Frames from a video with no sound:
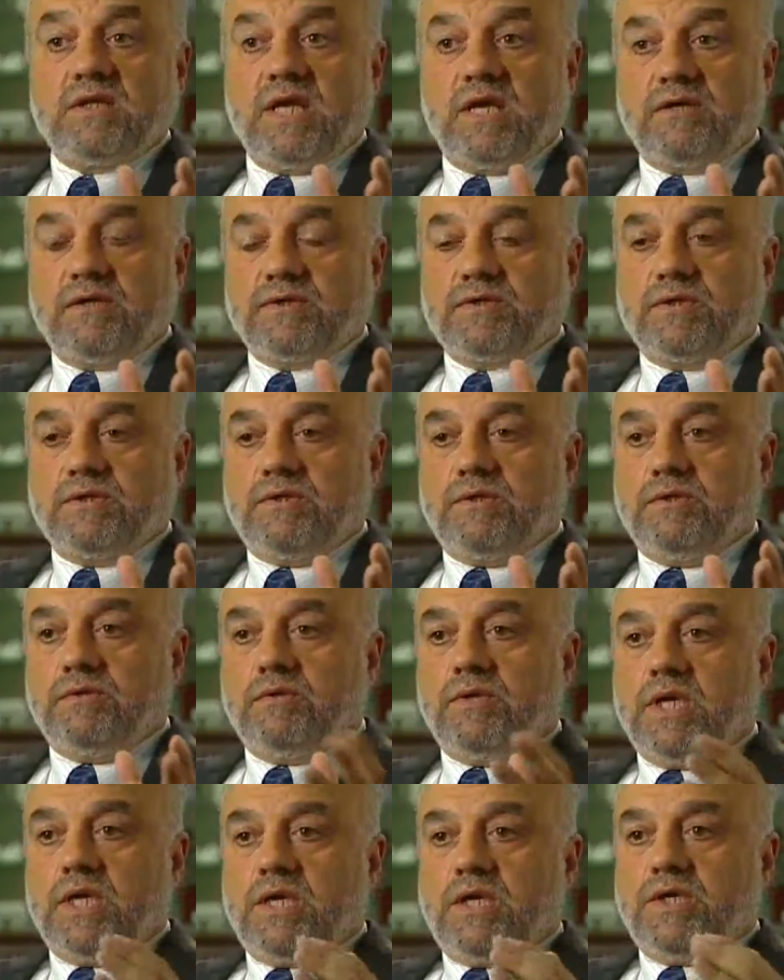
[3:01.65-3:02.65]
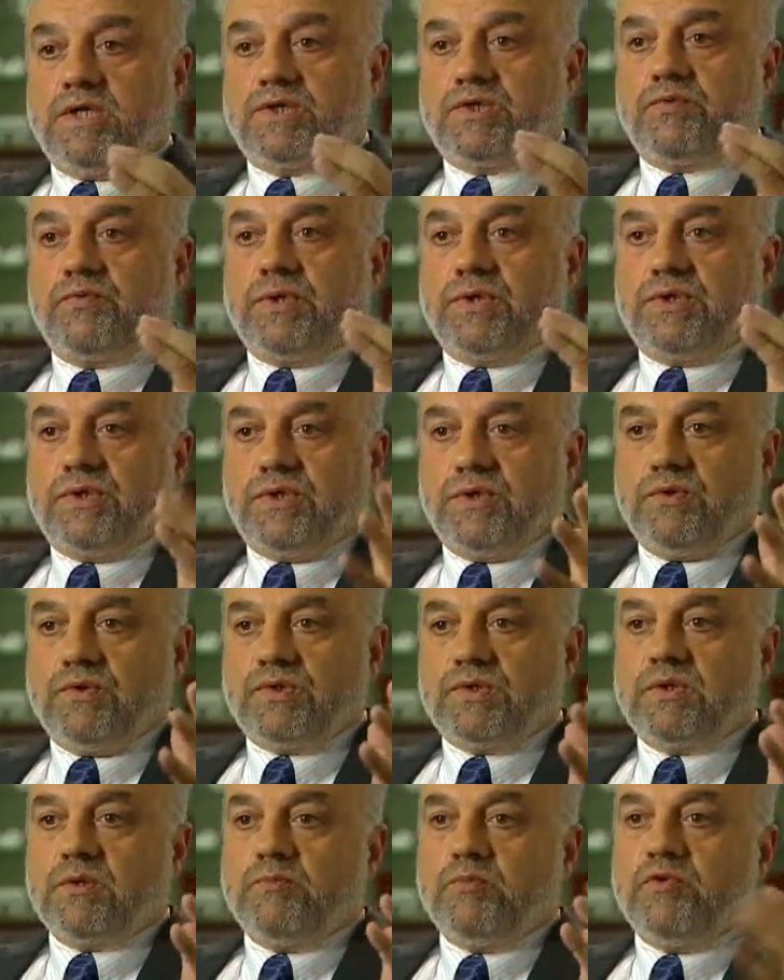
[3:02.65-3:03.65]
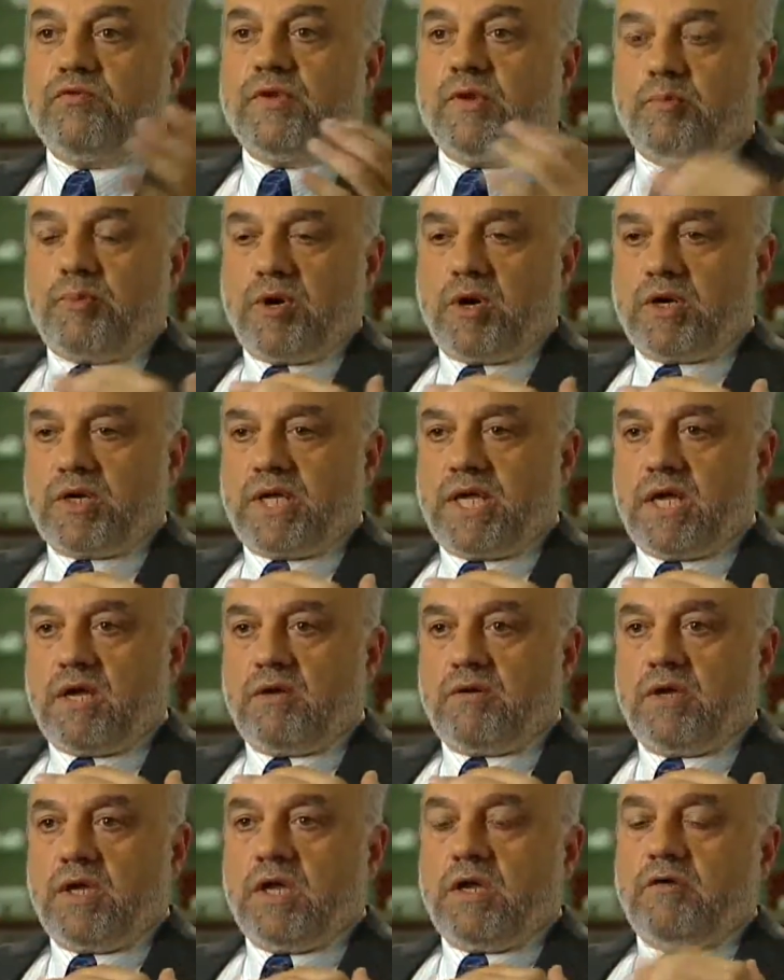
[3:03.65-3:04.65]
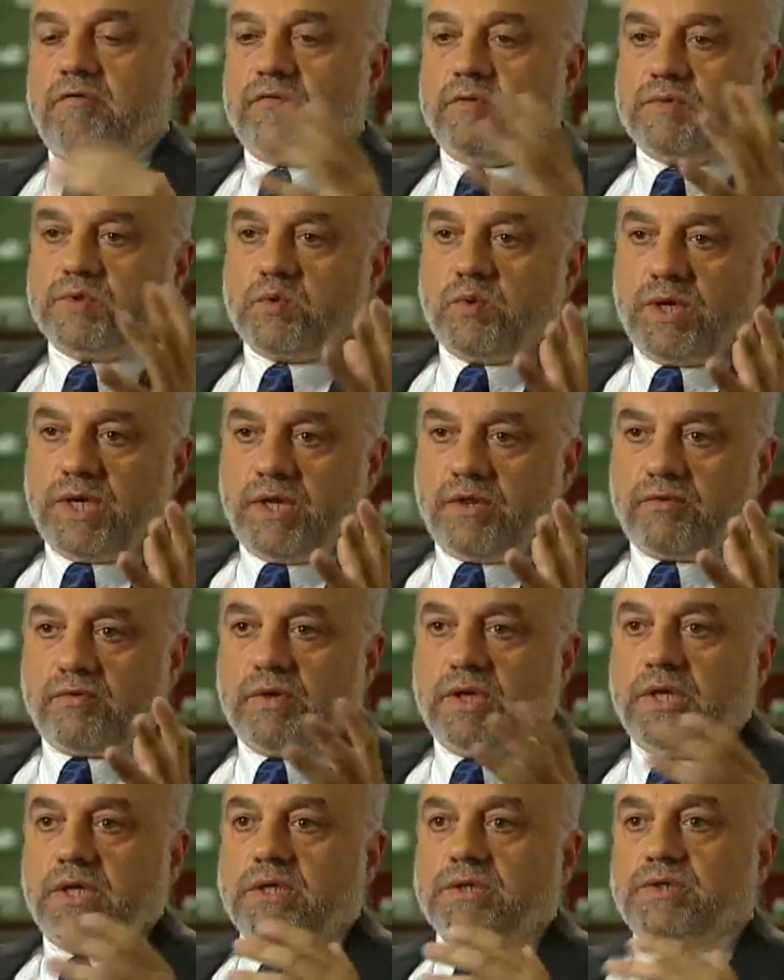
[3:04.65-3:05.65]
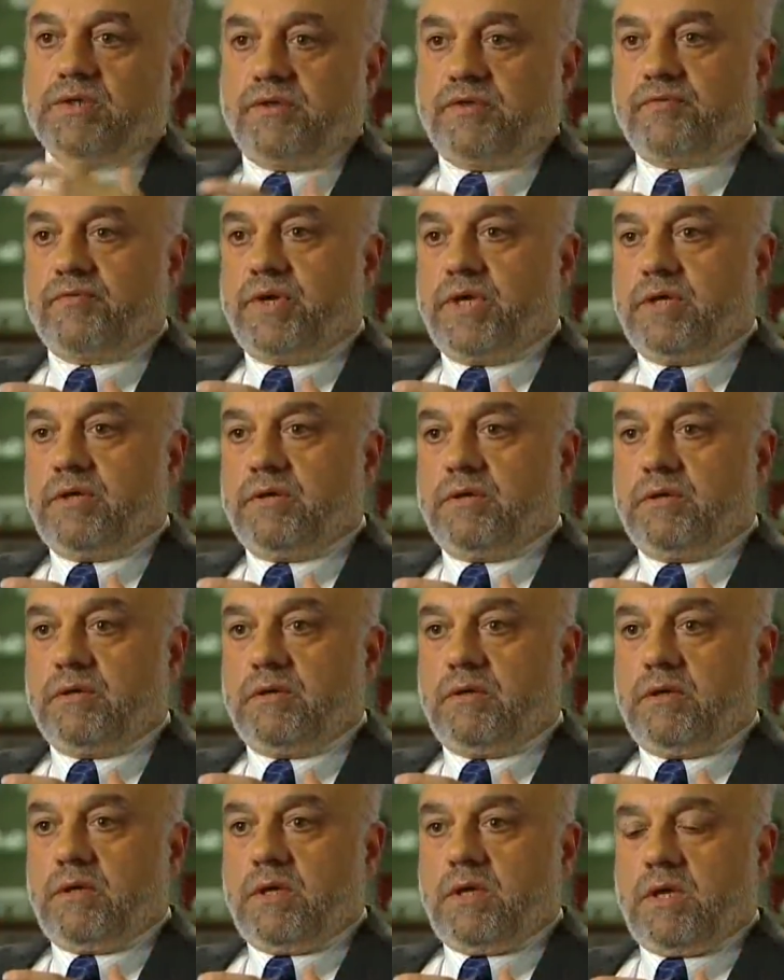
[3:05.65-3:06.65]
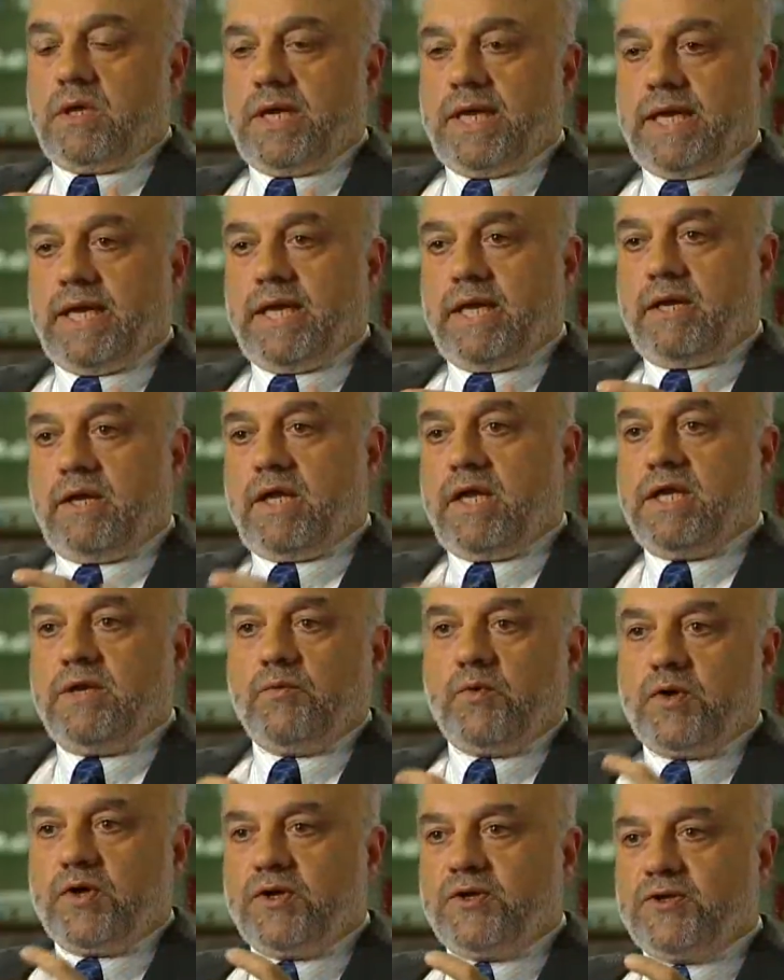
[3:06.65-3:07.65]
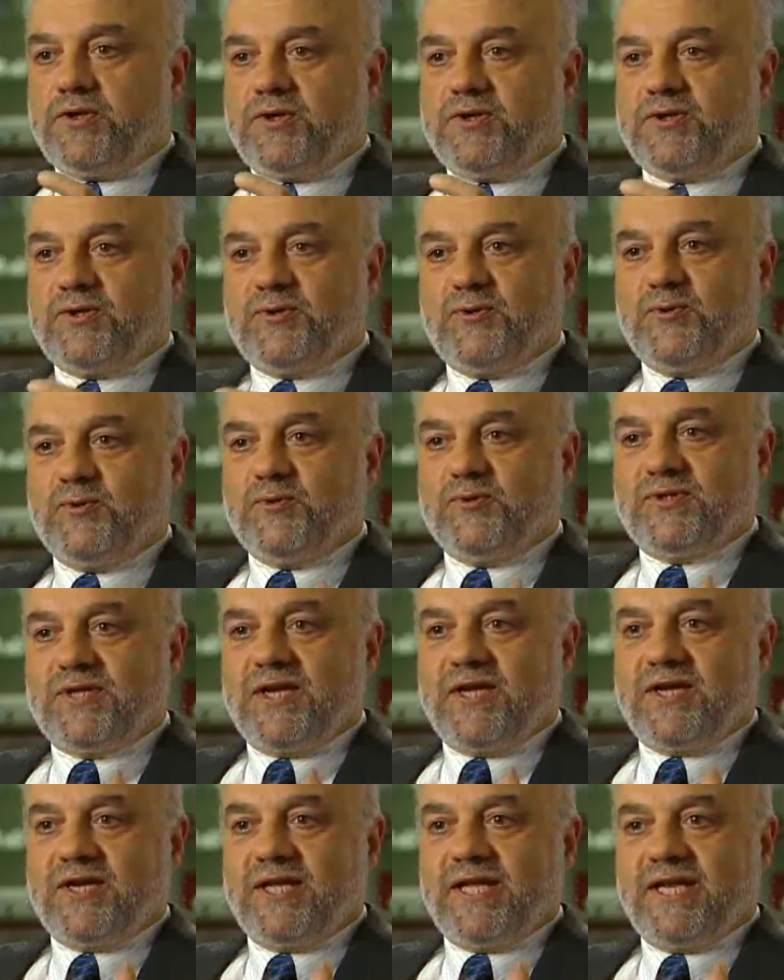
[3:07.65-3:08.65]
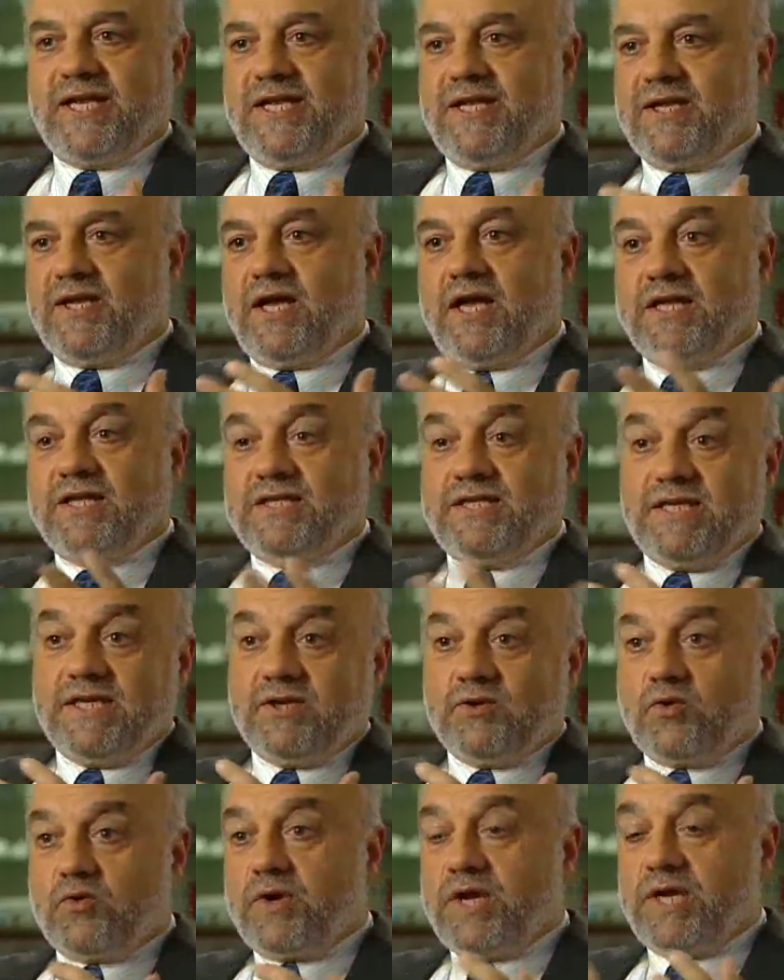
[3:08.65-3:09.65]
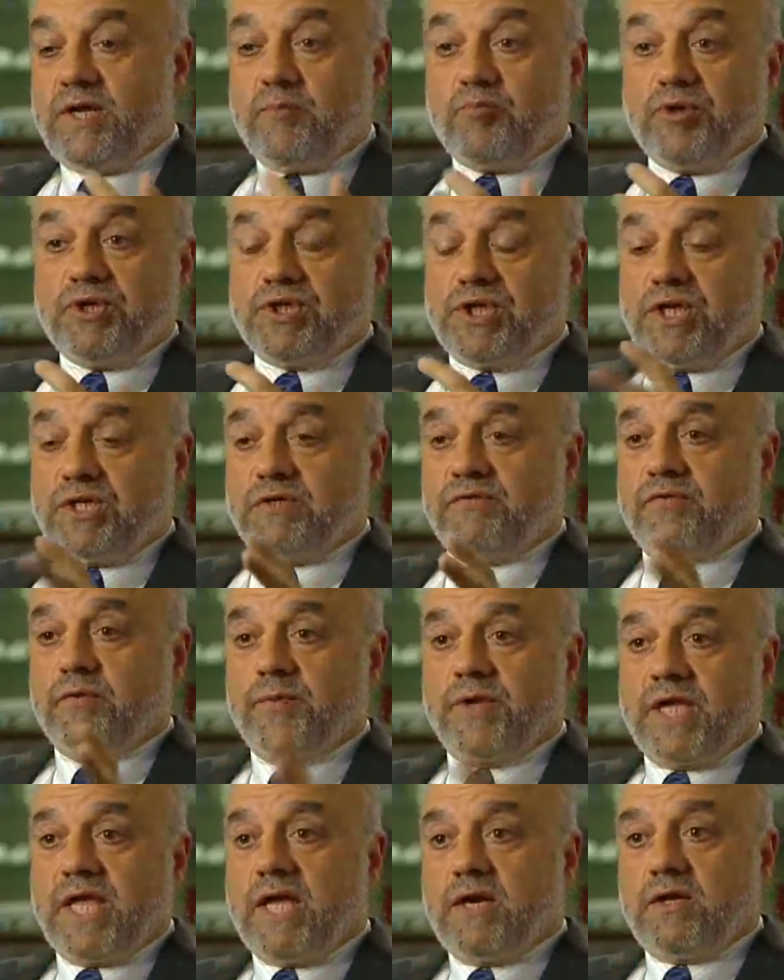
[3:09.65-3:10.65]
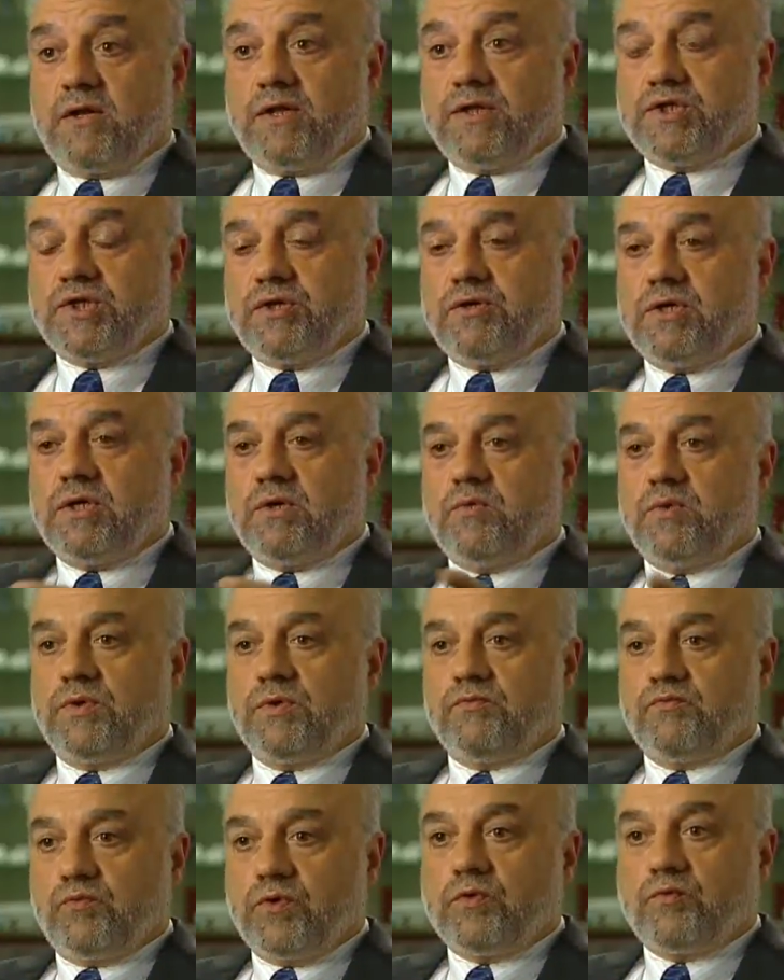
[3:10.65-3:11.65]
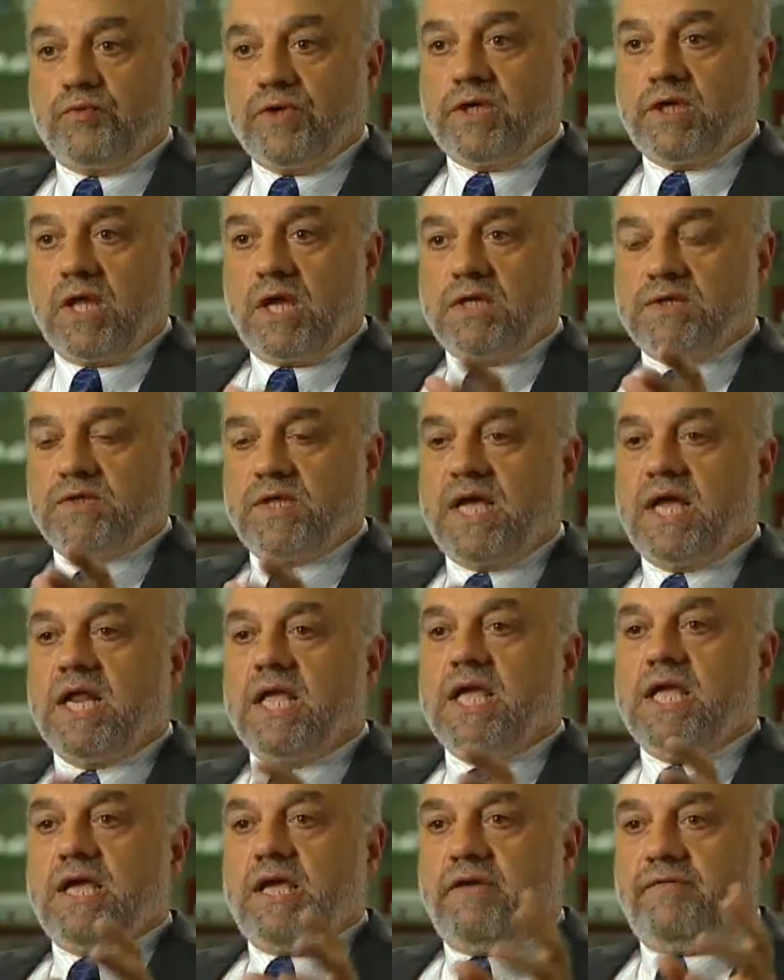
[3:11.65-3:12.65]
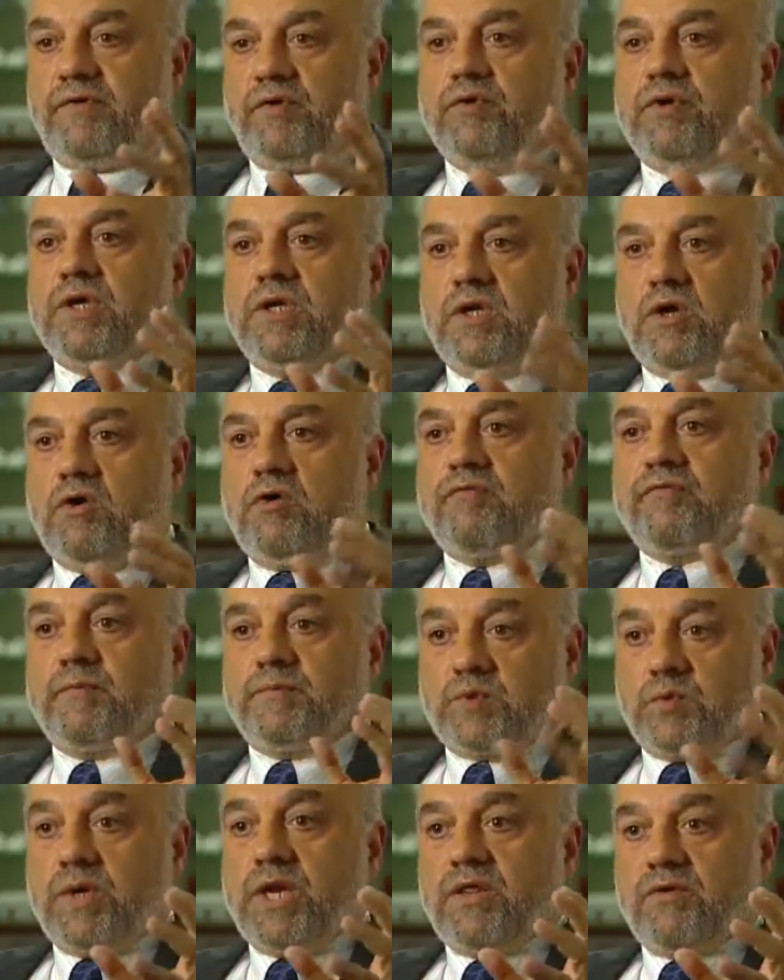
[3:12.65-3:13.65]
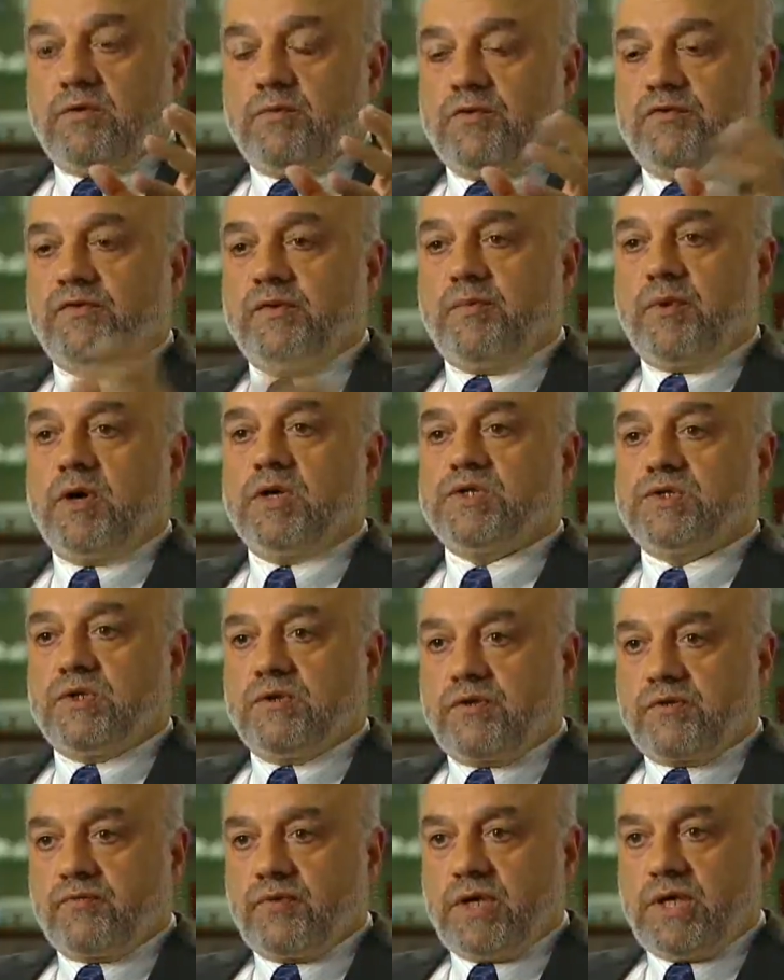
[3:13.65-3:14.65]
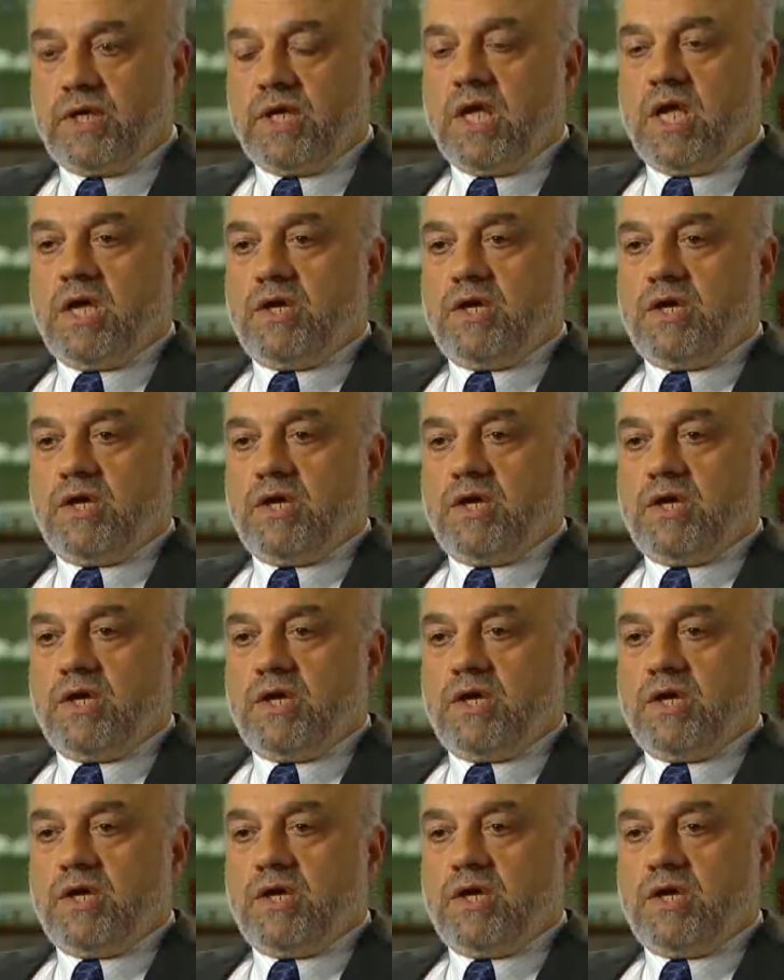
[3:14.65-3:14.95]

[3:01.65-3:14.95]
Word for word: allowed us to do is to reduce the moving part count from 23 to 3. And anyone uh, who's got any idea or any appreciation for mechanical engineering will, will realize that if you can go from 23 moving parts to three,